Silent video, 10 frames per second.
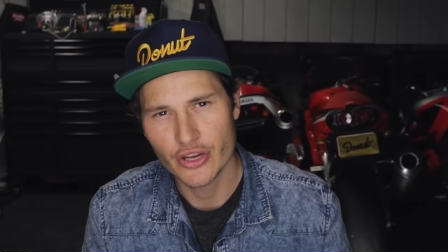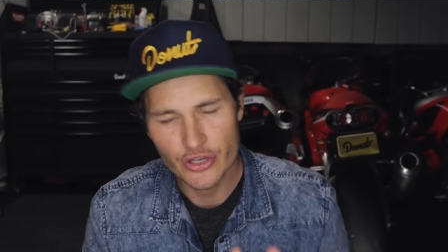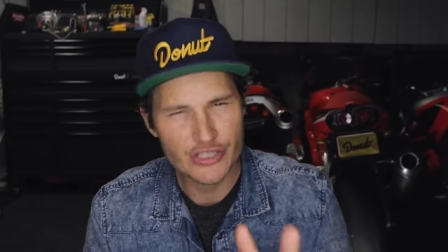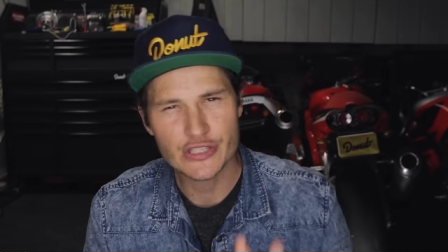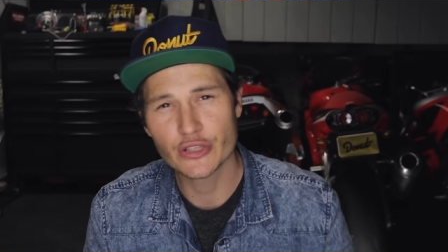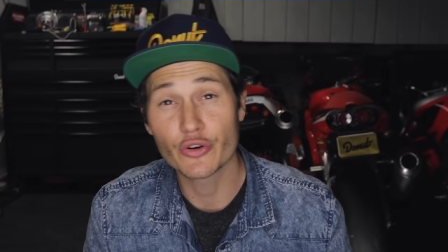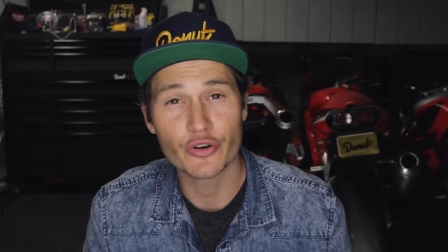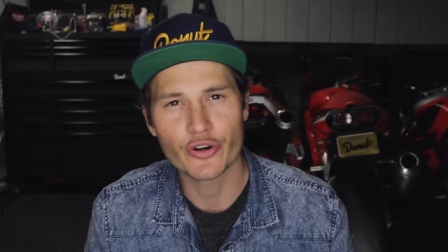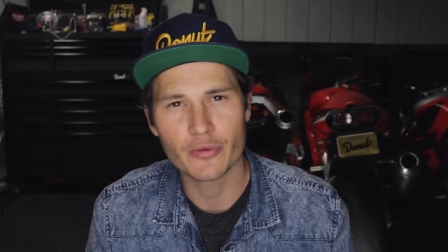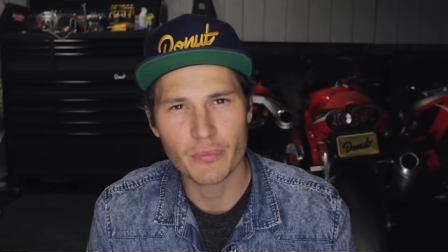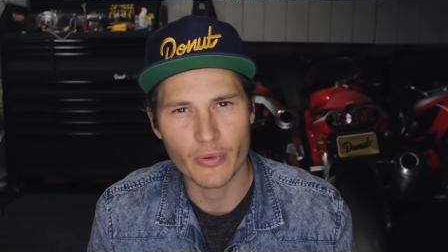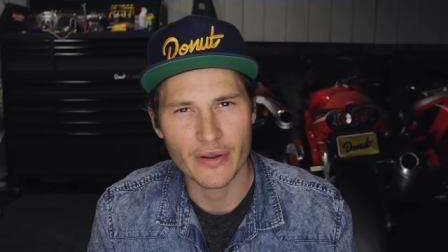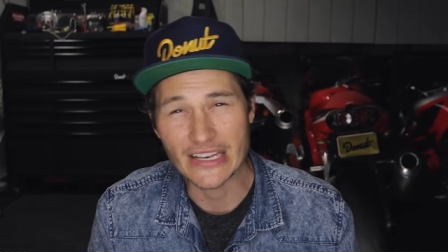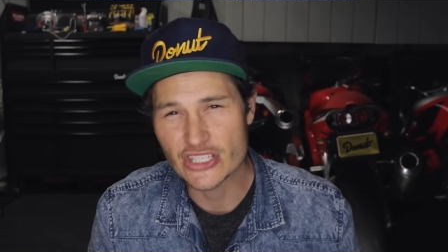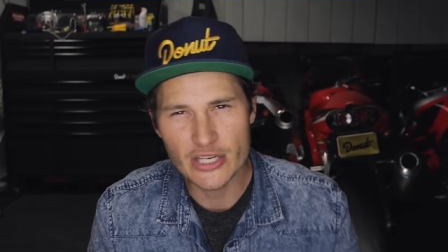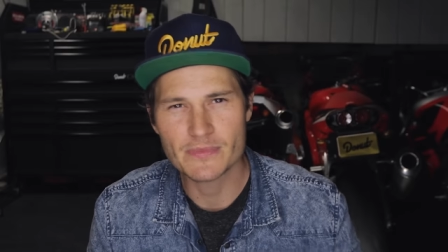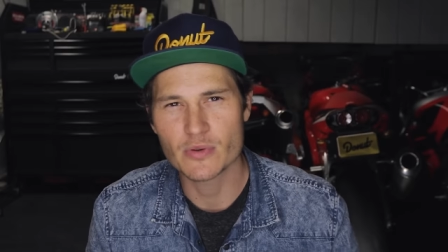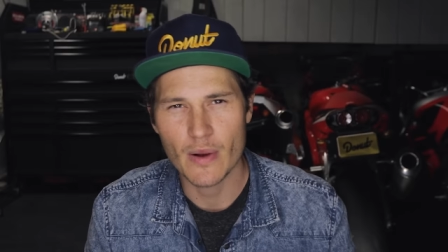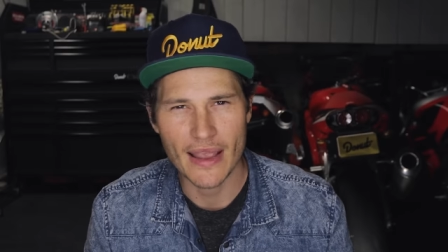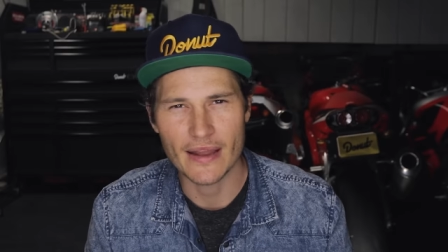You're just a little nerd boy that chips
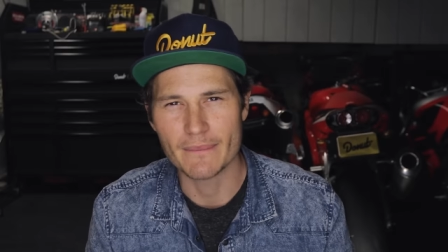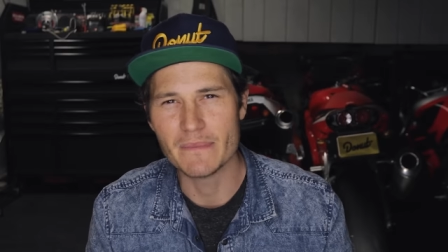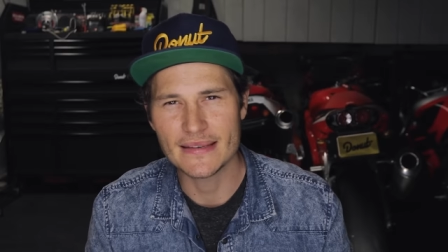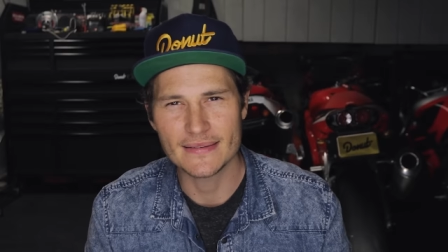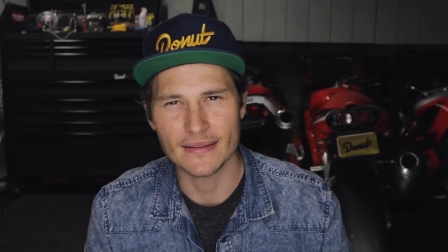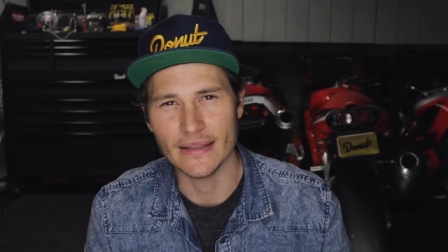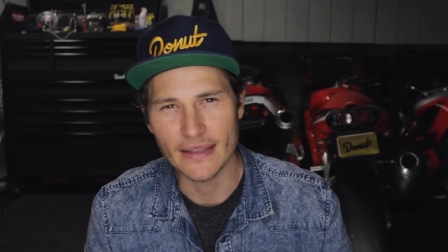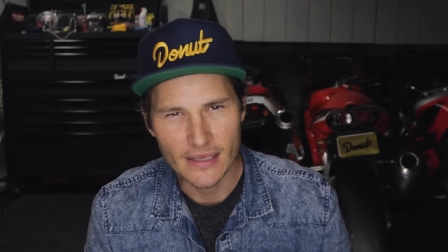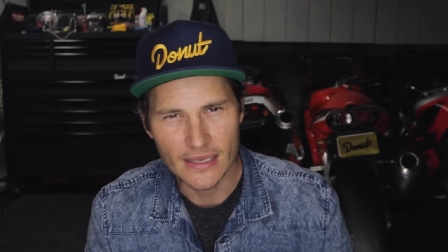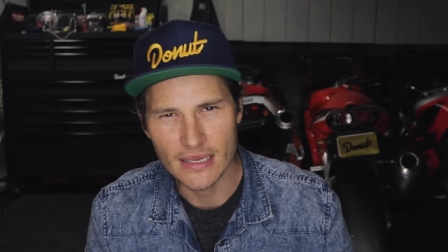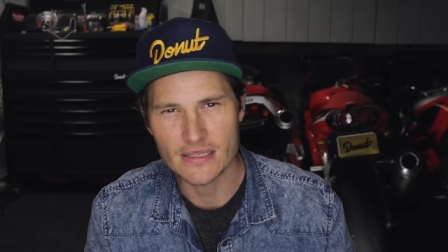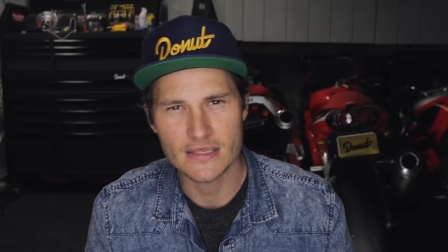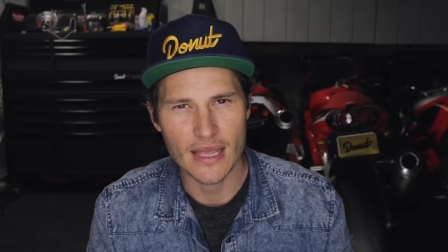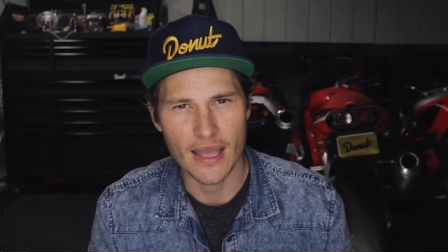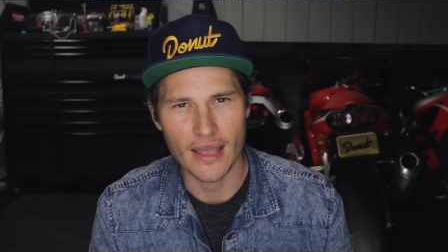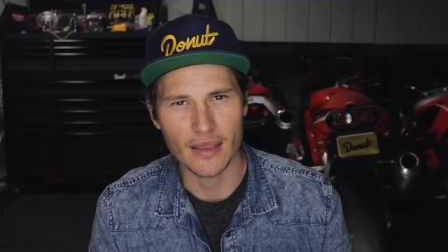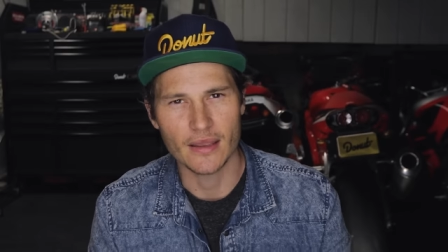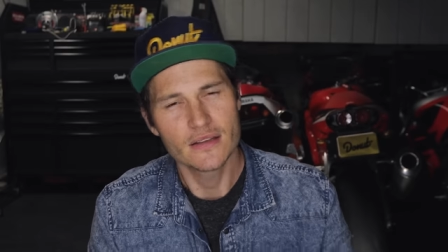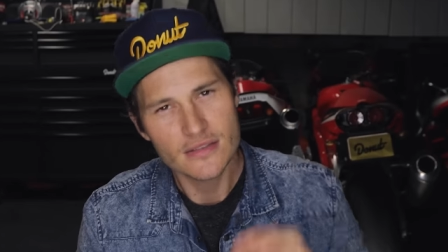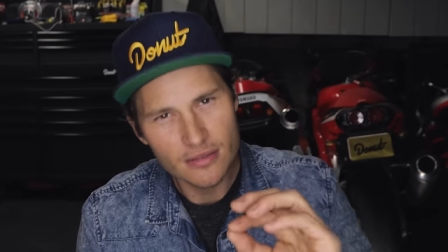away at him mentally each
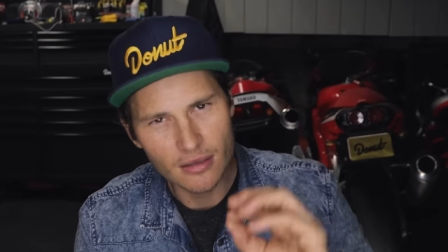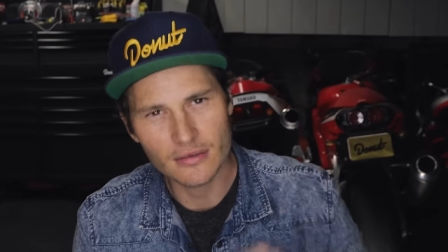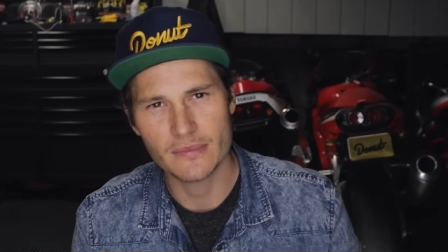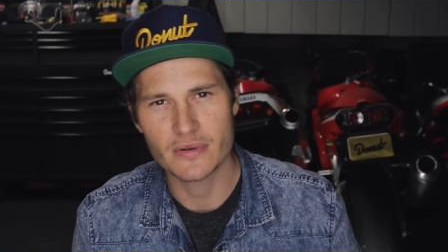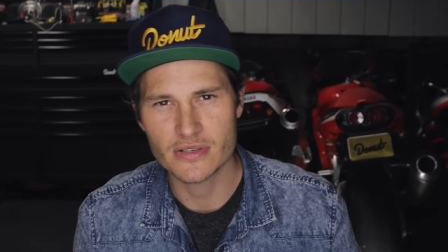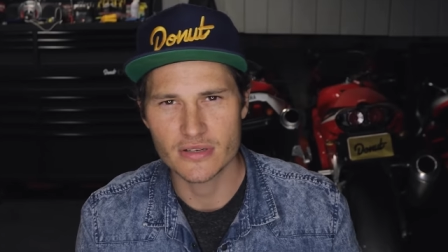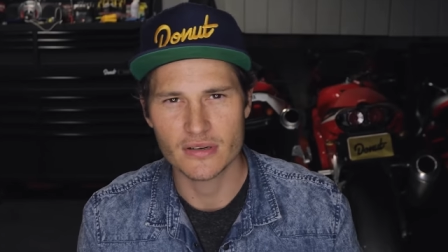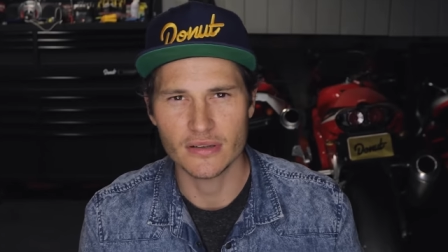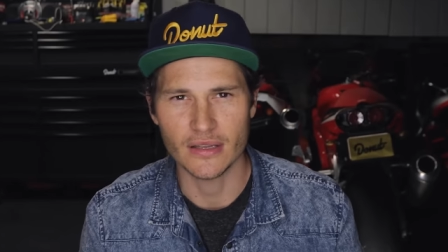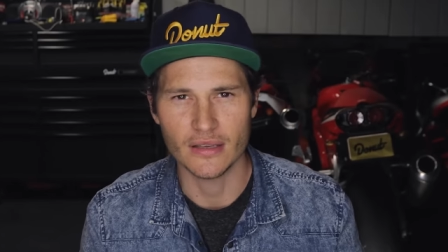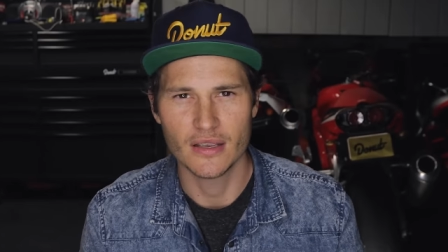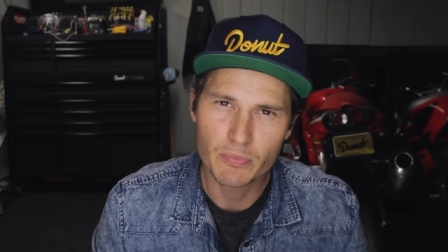day, slowly but surely.